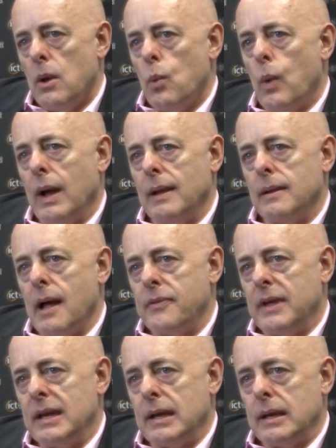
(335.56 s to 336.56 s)
Well, I
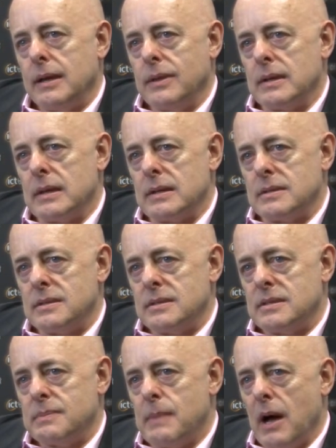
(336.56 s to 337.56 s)
think the
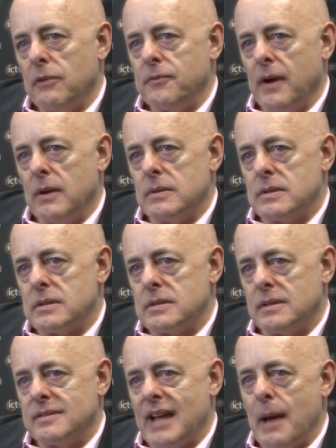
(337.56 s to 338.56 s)
smartphones
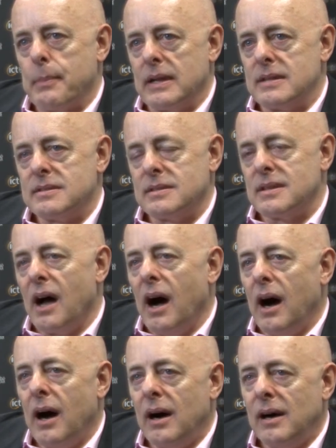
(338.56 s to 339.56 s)
and tablets
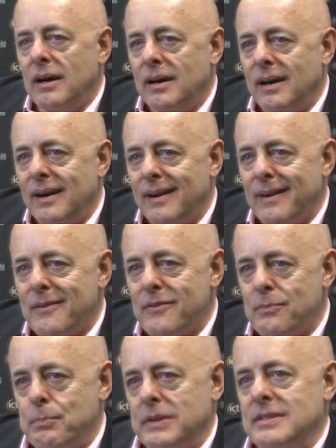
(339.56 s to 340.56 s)
are
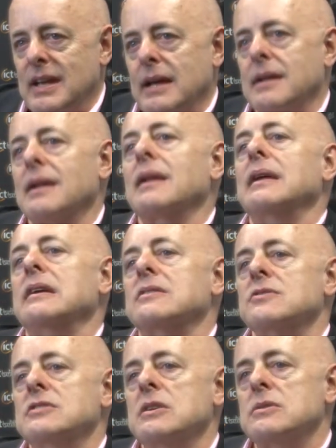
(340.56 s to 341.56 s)
particularly
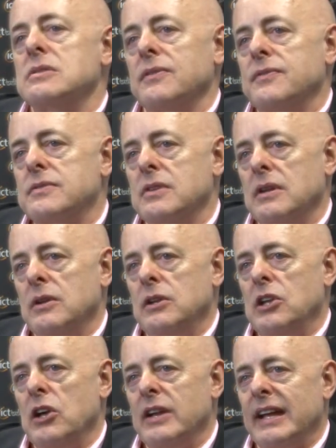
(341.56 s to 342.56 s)
conducive to
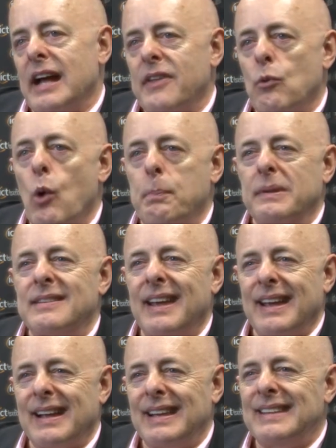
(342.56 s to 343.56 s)
learning. I think, well,
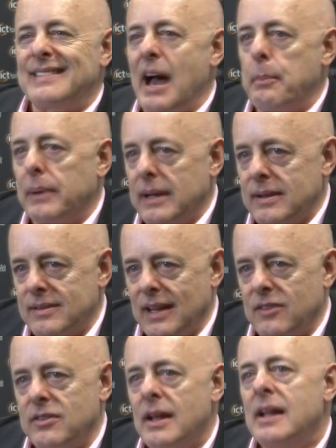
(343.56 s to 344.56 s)
particularly tablets,
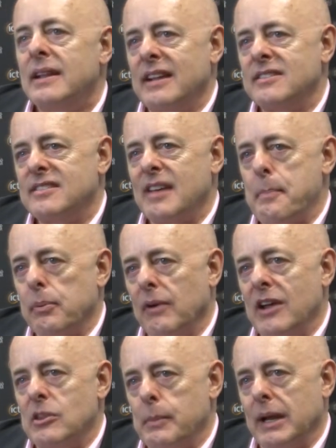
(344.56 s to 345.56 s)
let's
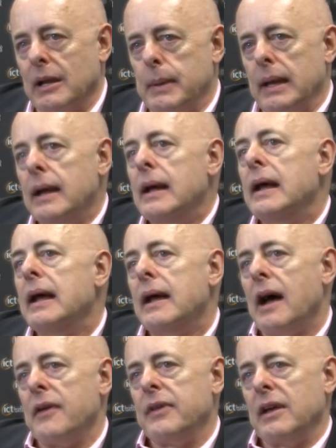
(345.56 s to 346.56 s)
separate them a little bit. Mm.
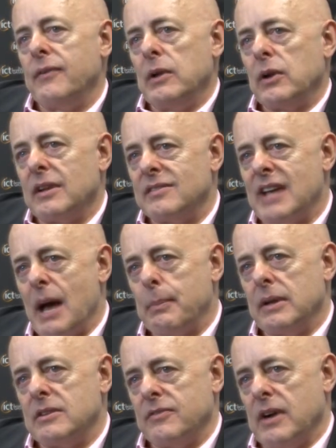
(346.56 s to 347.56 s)
I think if you look at
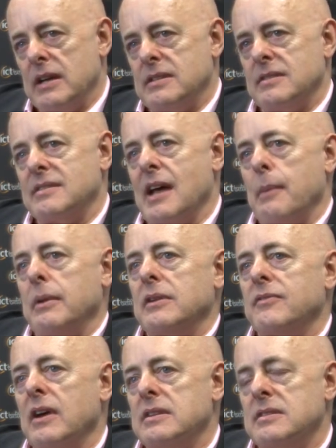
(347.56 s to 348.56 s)
tablet
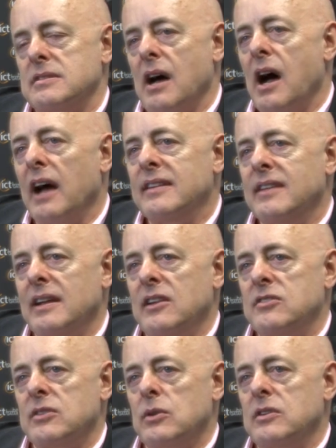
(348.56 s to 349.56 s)
devices are
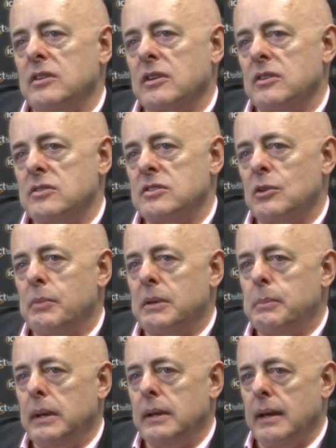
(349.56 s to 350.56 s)
ideally suited to
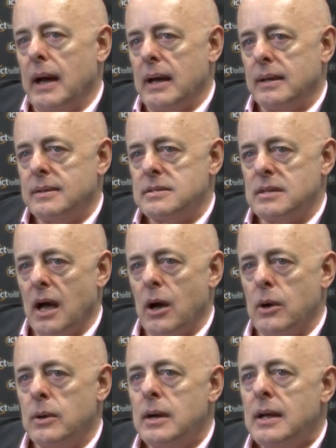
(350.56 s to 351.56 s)
consuming media.
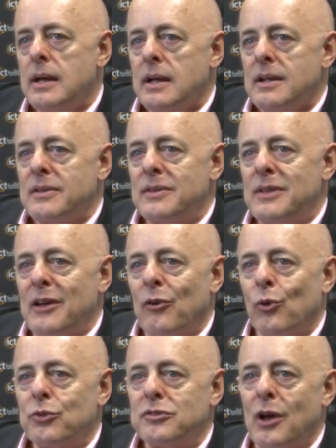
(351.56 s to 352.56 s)
So they're
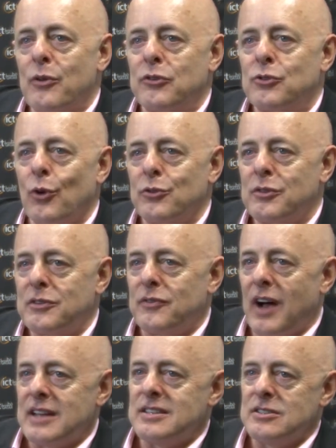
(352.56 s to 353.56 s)
also the sorts of
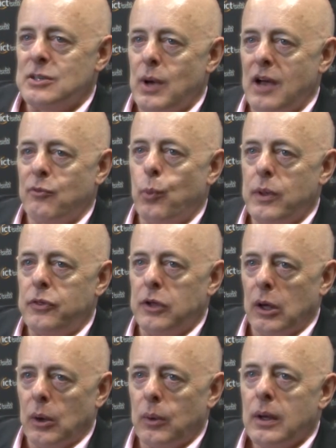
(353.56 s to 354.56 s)
devices you have with
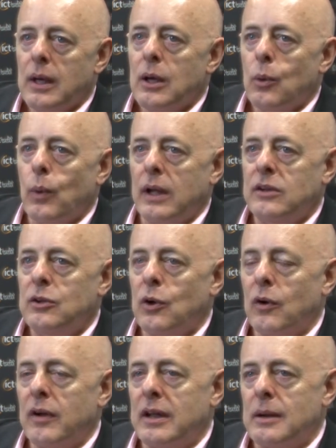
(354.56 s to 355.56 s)
you when
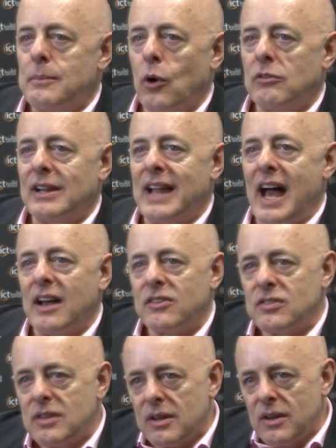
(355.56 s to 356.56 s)
you're in a more
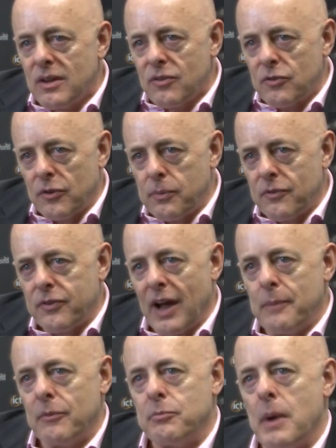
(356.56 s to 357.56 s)
relaxed
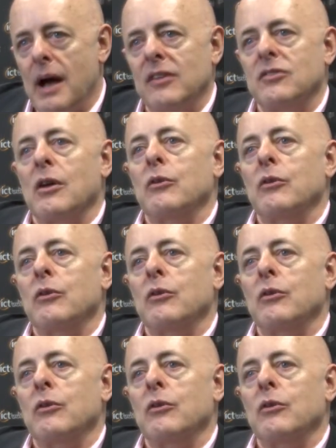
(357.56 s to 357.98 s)
frame of mind.